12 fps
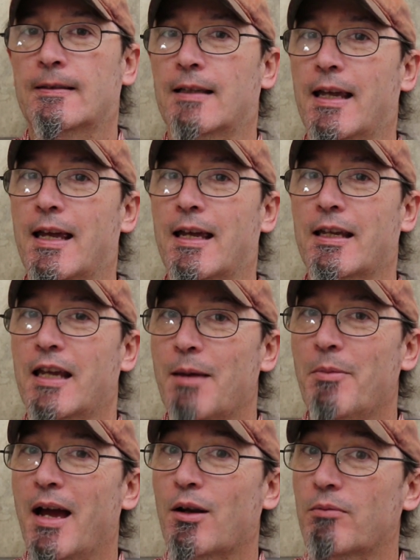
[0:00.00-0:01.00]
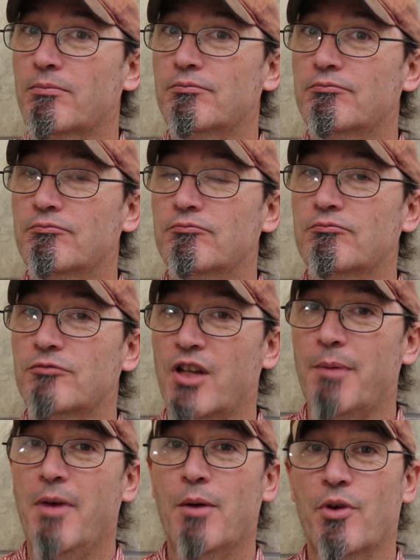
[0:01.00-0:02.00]
and came back
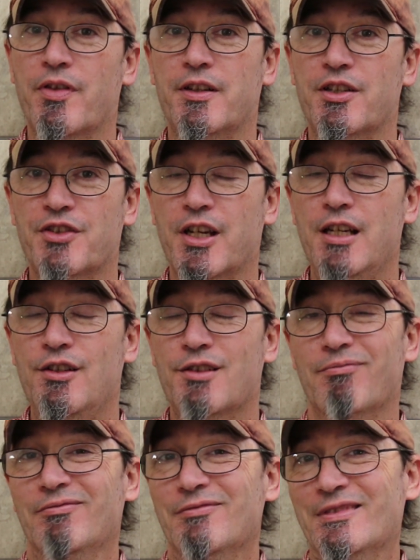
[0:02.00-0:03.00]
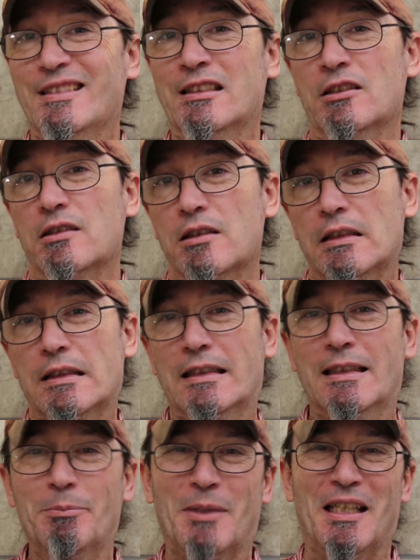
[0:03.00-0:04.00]
with the disease?
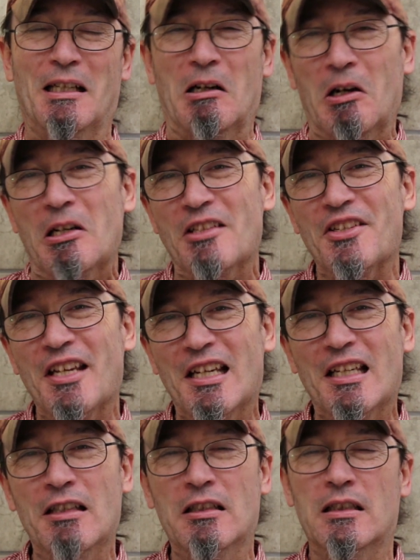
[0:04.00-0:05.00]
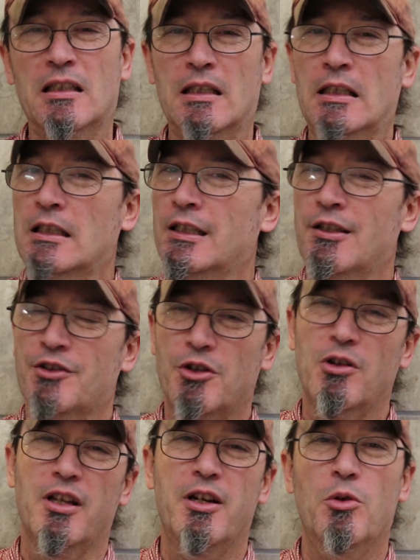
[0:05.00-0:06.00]
Could be, hard to say.
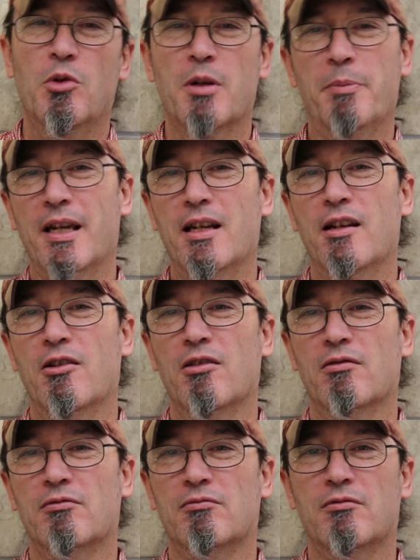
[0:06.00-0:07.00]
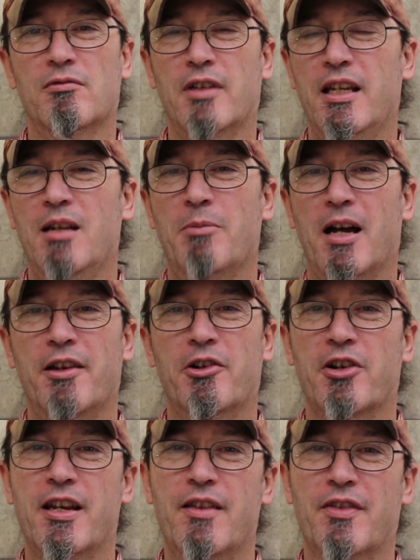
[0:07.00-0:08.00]
Certainly don't want to pin it on anybody
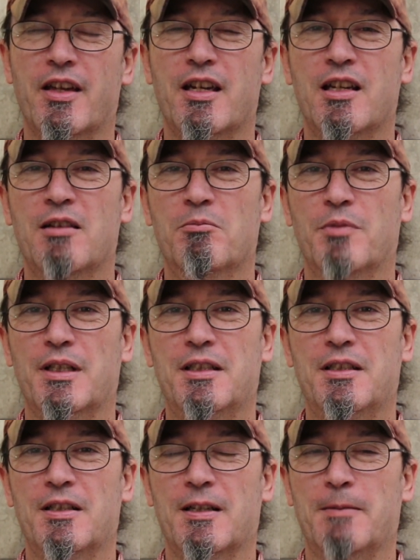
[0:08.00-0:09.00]
or anything, but